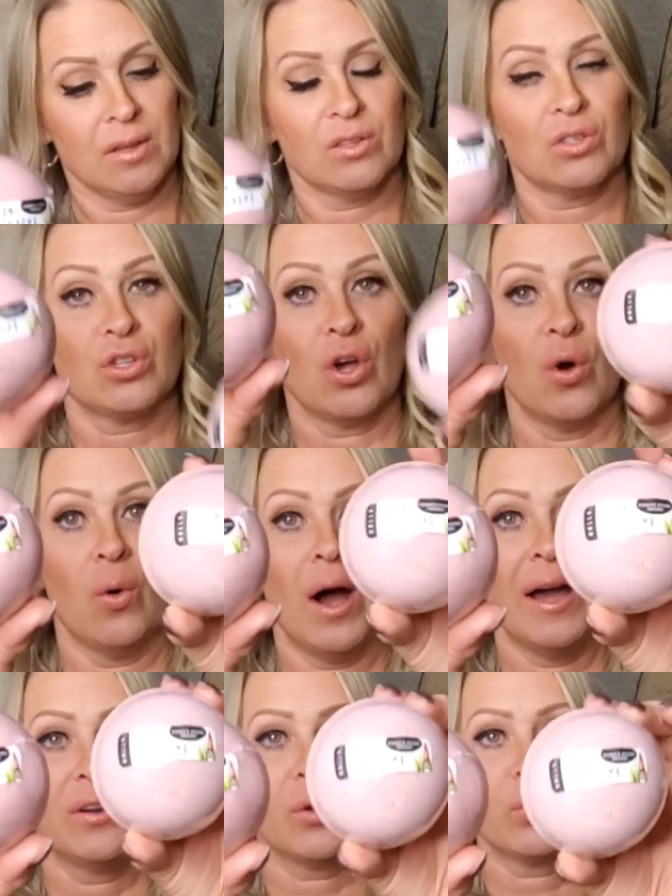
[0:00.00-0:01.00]
So
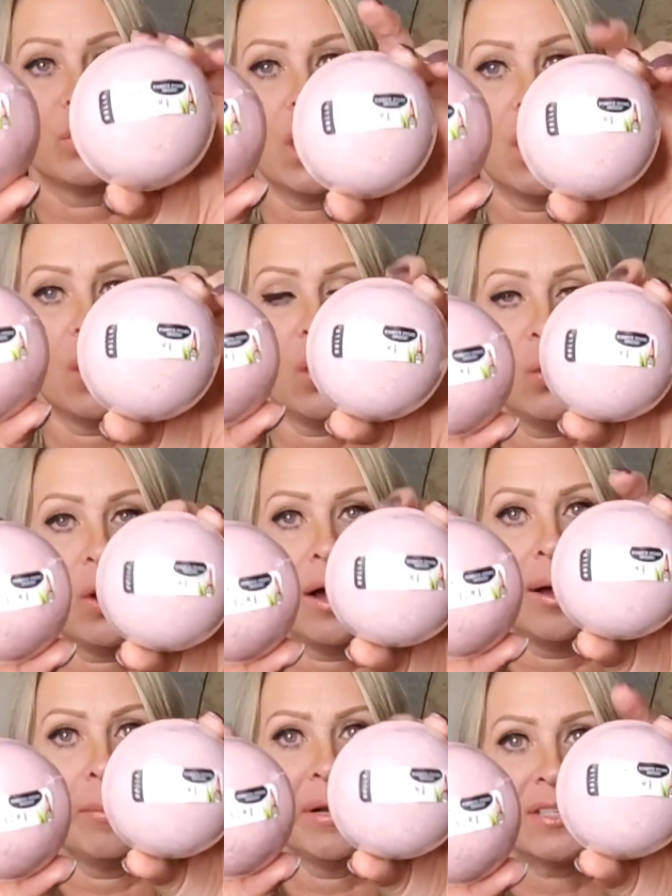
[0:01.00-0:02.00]
I don't know.
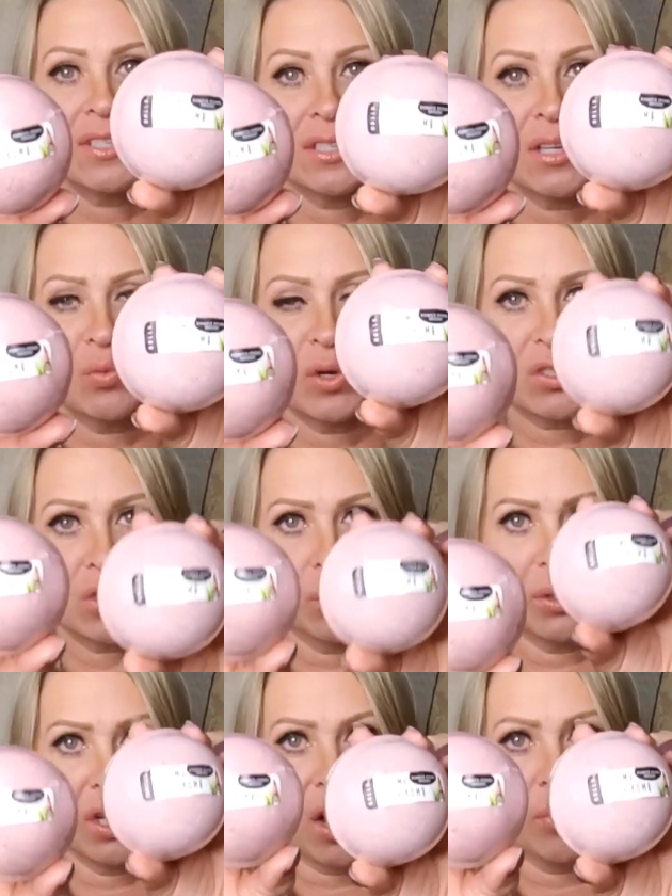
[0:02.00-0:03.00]
I'm going to see what's
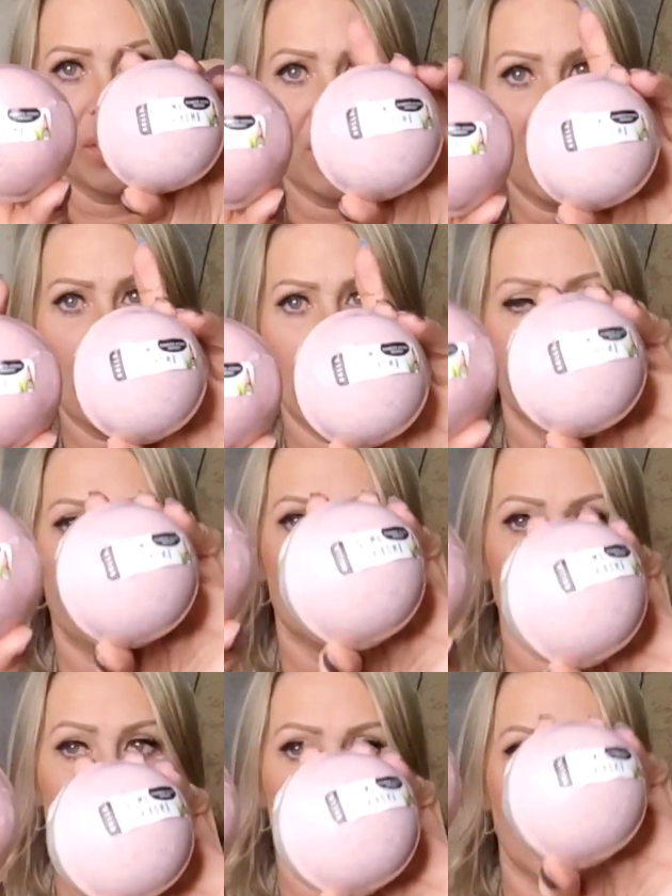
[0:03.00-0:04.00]
going on with that. But
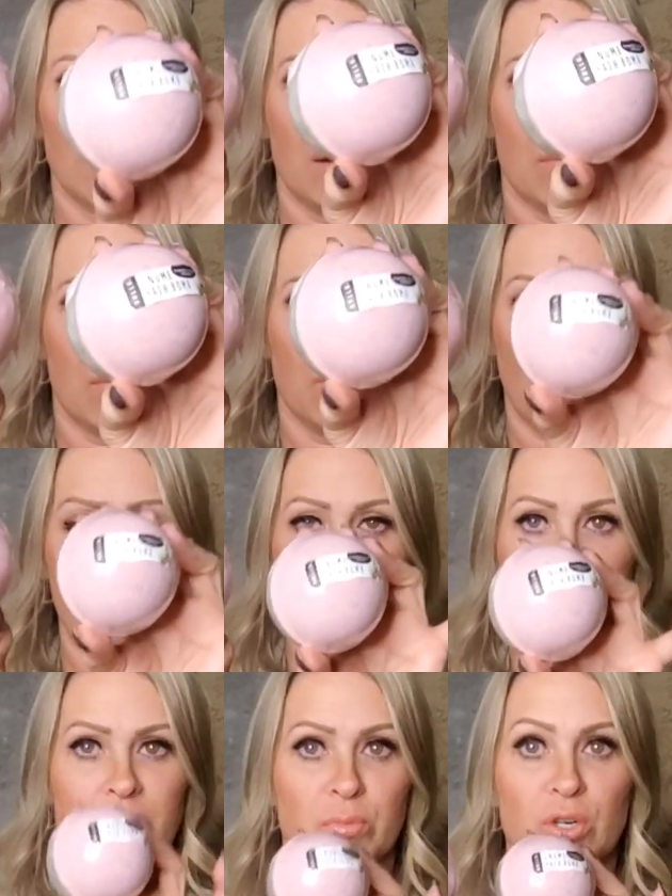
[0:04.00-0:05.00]
again,
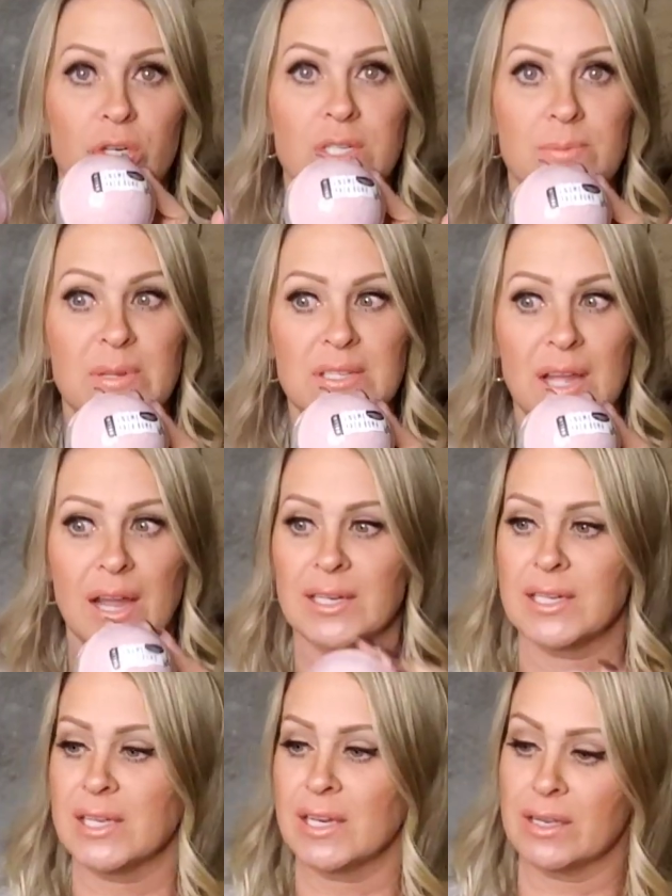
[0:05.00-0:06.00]
awesome Christmas
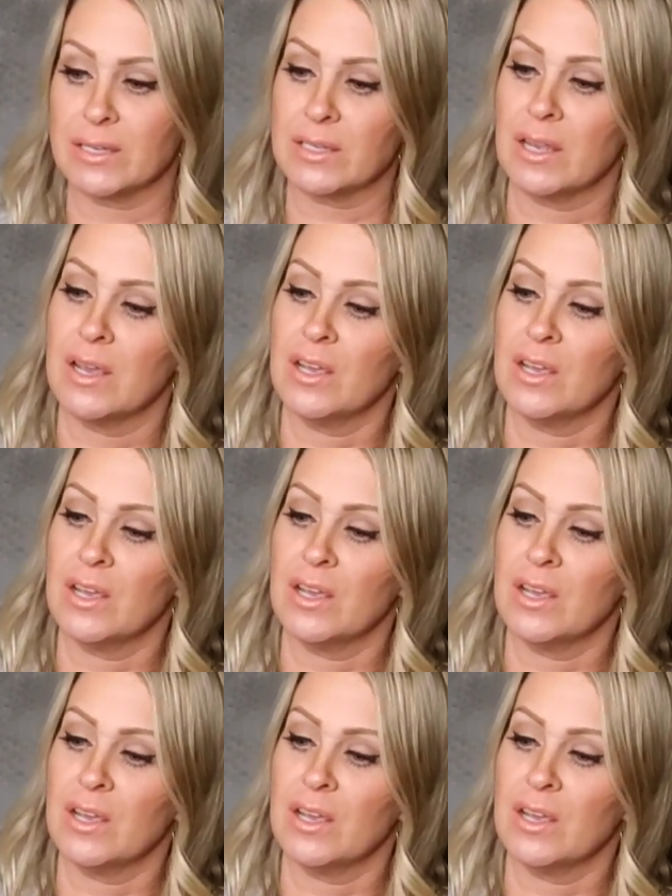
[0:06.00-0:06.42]
ideas.